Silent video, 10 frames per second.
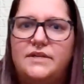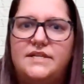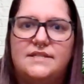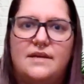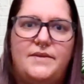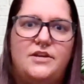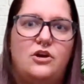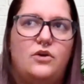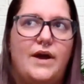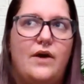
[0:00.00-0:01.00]
please let me
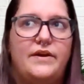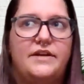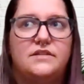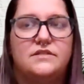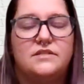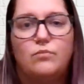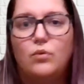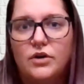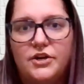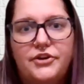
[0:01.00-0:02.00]
know how I can
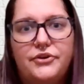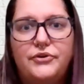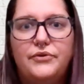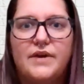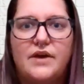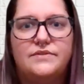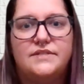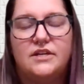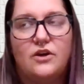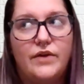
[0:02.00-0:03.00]
support you. And I was
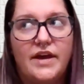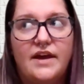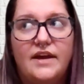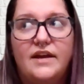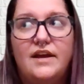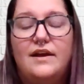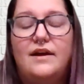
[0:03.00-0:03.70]
like, okay.